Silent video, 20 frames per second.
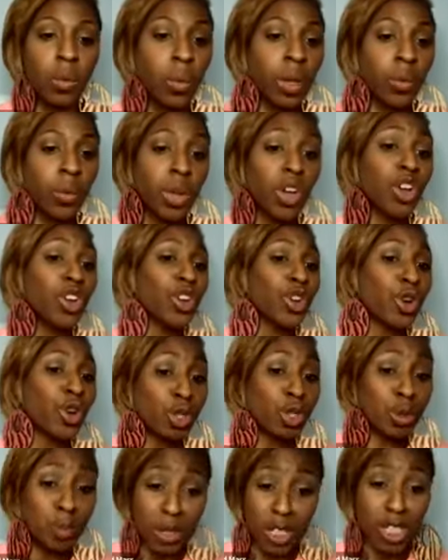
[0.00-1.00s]
we are
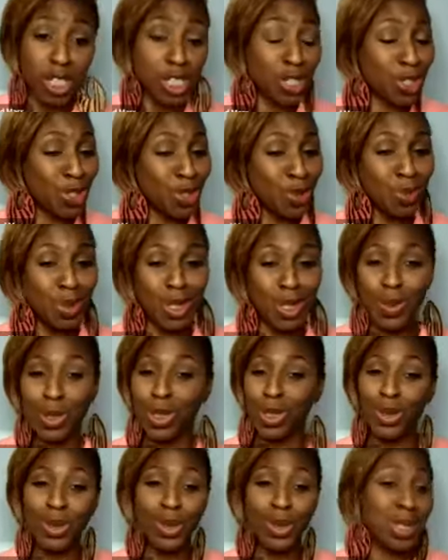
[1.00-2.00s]
known to be consumers, we're
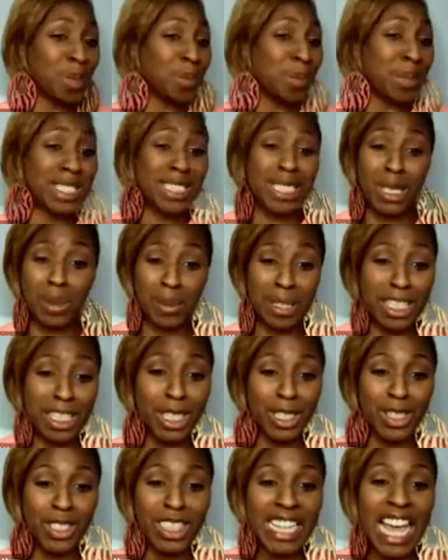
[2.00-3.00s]
known to be
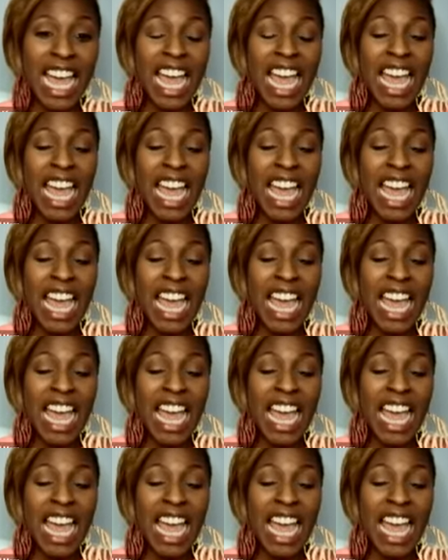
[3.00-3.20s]
spenders.